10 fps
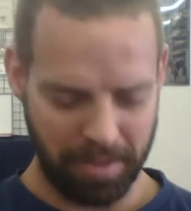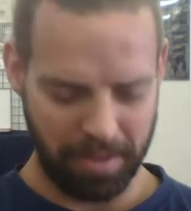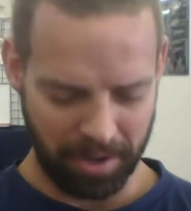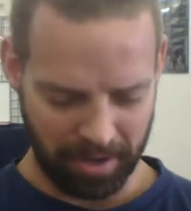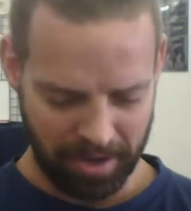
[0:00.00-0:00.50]
I
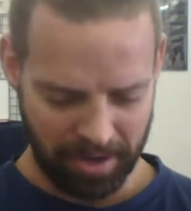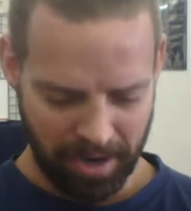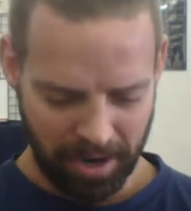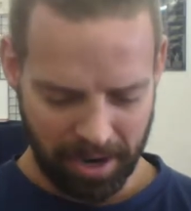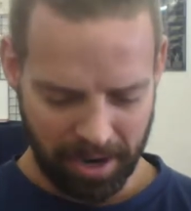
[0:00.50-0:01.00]
think
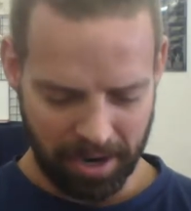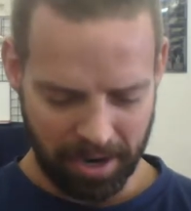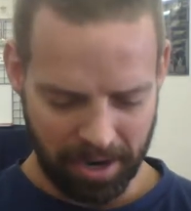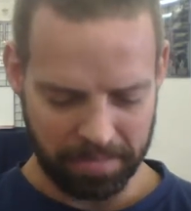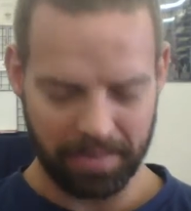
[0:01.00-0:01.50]

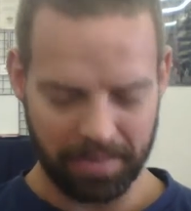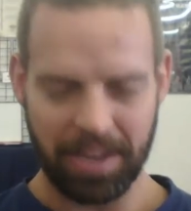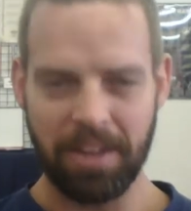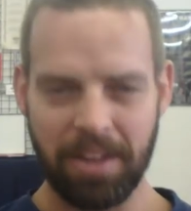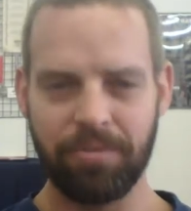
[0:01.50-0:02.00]
um,
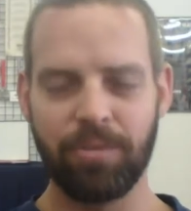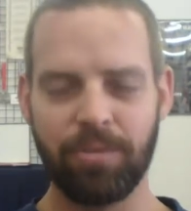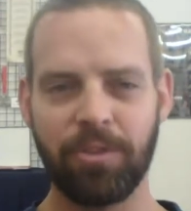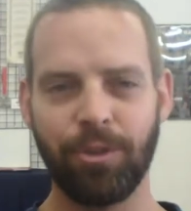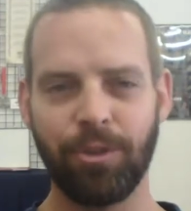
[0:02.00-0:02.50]
if you
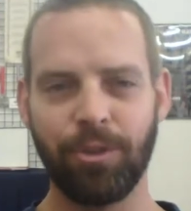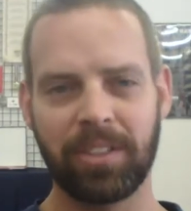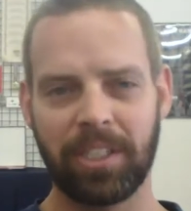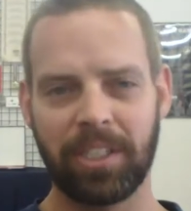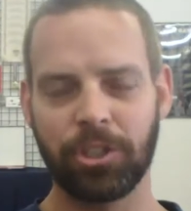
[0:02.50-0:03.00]
feel like
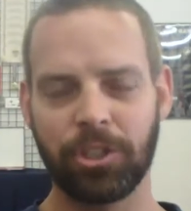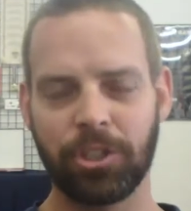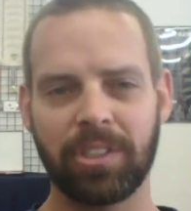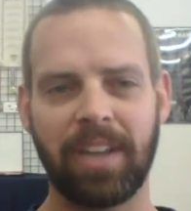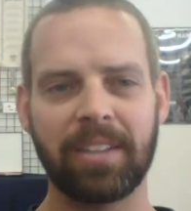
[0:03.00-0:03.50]
the
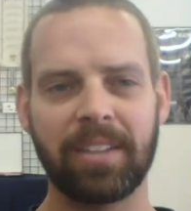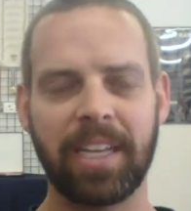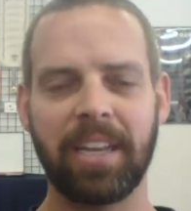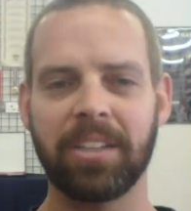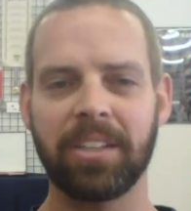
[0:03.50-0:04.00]
teacher is not
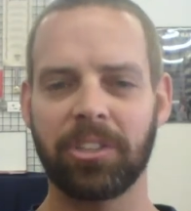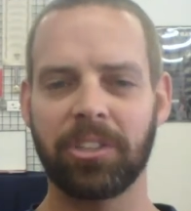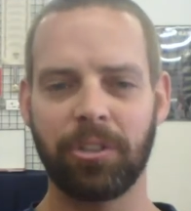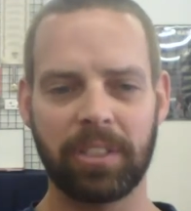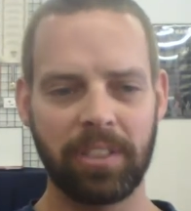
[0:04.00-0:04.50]
taking it
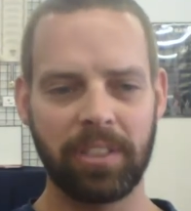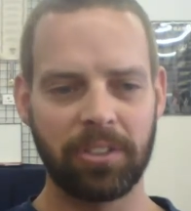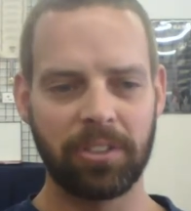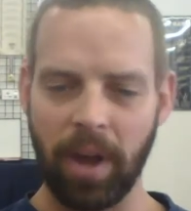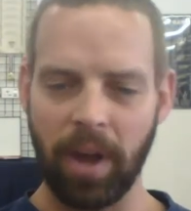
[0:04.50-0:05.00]
seriously,
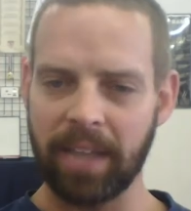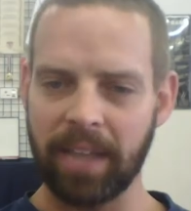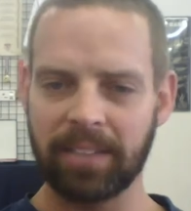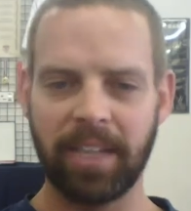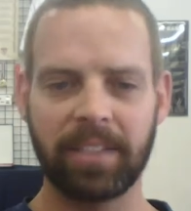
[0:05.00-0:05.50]
don't
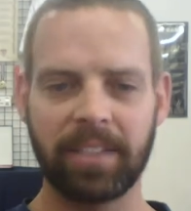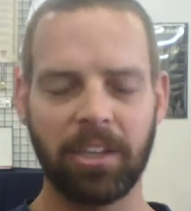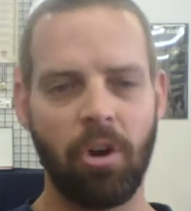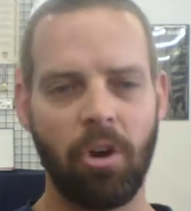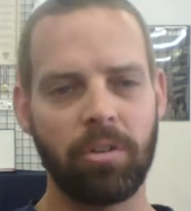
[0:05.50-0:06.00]
hesitate
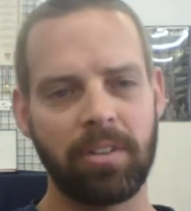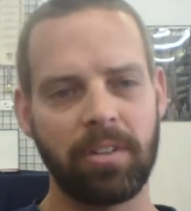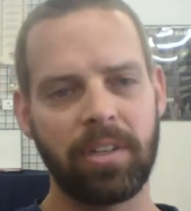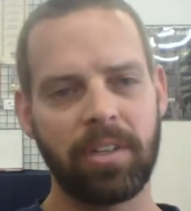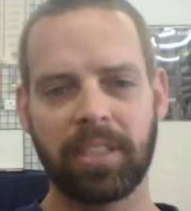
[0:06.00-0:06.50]
to go
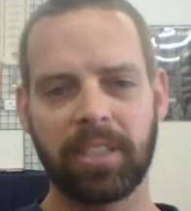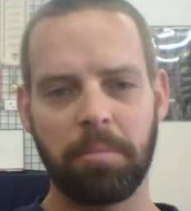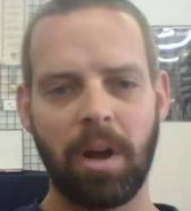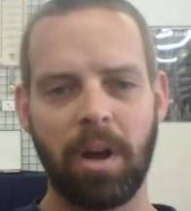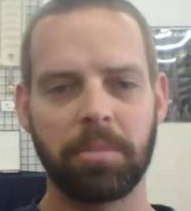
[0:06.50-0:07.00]
to the next
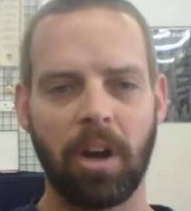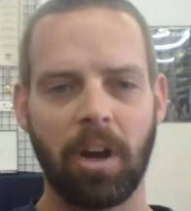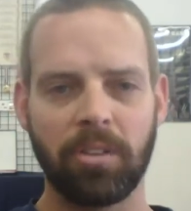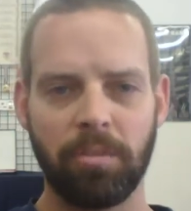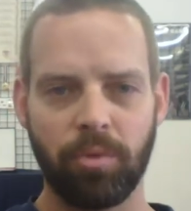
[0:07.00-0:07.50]
step up.
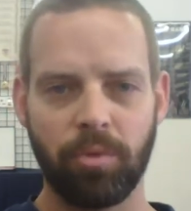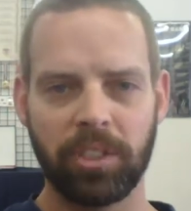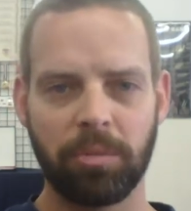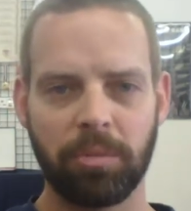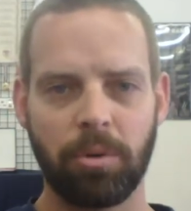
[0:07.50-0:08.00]
Talk to the
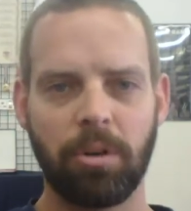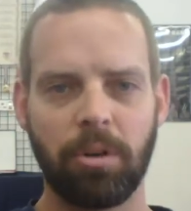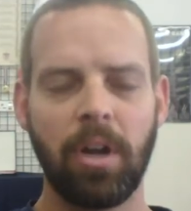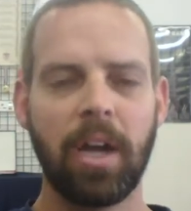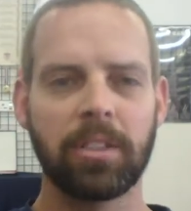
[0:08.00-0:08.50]

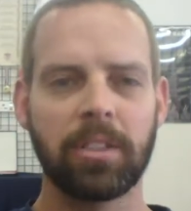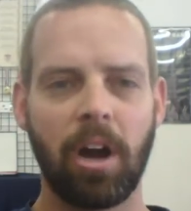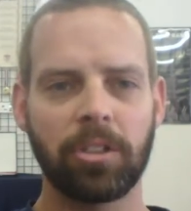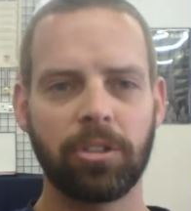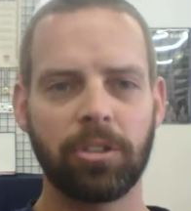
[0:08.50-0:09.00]
principal.
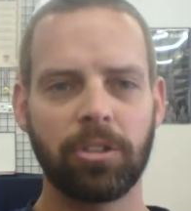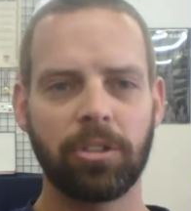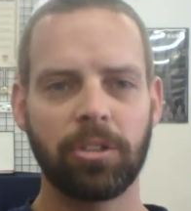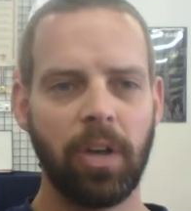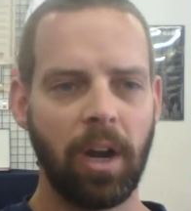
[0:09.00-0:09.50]
Talk
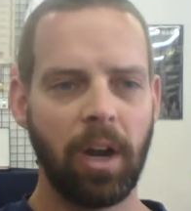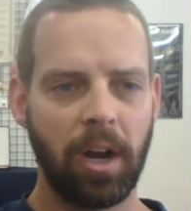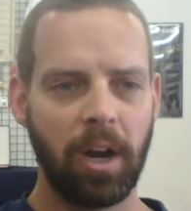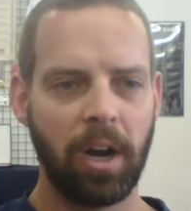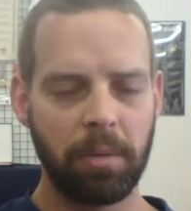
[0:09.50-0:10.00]
to
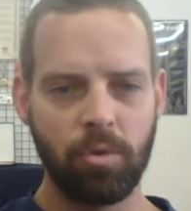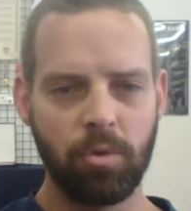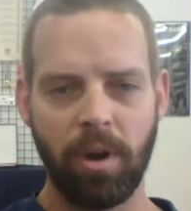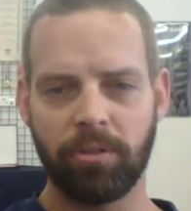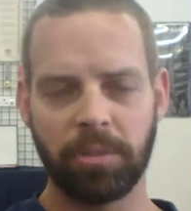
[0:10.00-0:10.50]
um,
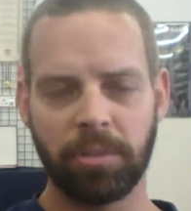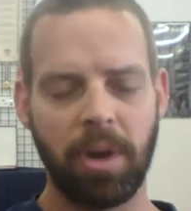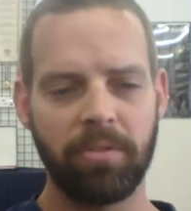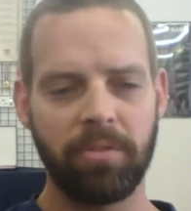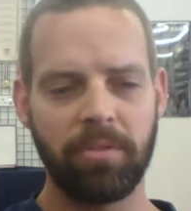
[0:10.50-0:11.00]
whoever's
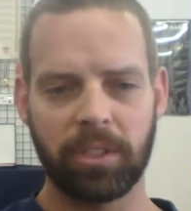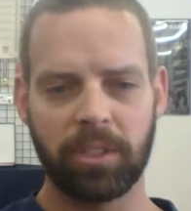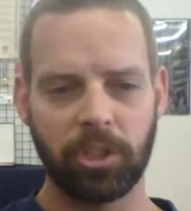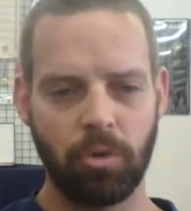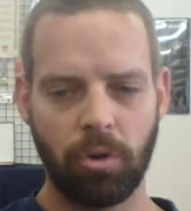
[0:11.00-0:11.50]
above them at
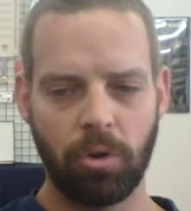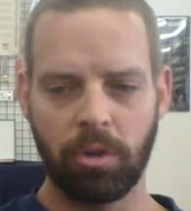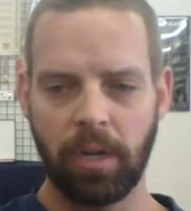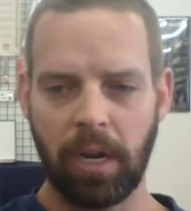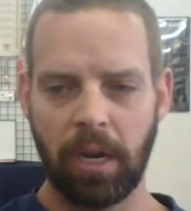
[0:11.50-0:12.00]
the
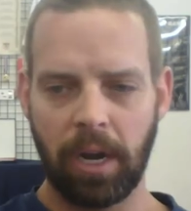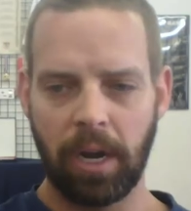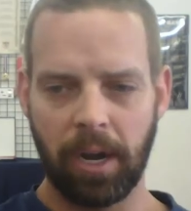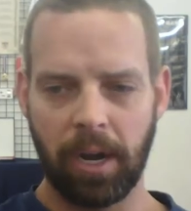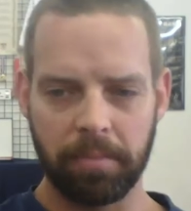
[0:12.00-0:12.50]
school.
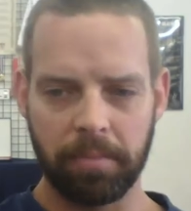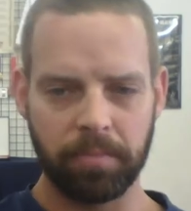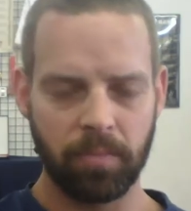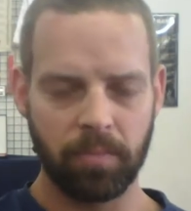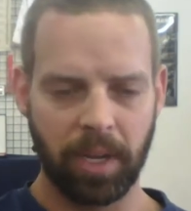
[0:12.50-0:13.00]
Um,